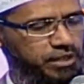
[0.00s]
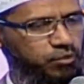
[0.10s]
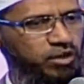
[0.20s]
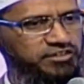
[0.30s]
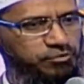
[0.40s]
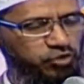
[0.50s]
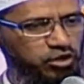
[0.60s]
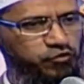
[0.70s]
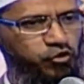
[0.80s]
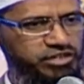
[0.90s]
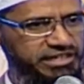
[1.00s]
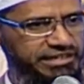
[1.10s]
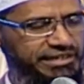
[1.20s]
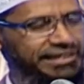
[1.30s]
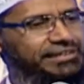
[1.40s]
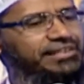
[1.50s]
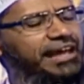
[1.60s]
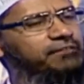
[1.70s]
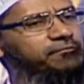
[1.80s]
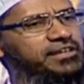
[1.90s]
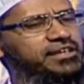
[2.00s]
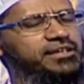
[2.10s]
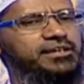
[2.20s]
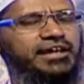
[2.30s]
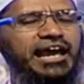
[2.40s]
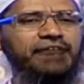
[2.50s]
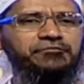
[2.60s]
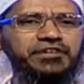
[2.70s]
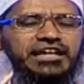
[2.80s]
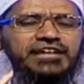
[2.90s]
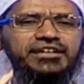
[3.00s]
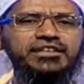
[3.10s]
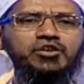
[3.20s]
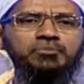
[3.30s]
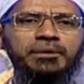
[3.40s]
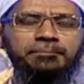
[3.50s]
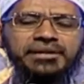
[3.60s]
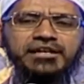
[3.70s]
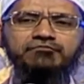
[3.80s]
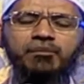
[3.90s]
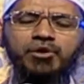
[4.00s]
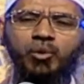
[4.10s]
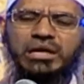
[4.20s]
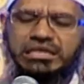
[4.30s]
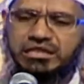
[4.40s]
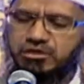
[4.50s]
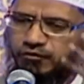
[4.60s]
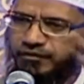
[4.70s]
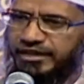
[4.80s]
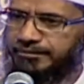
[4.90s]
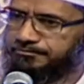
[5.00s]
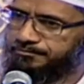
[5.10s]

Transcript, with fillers: verse number twelve to fourteen, that we have created the human being from a quintessence of clay,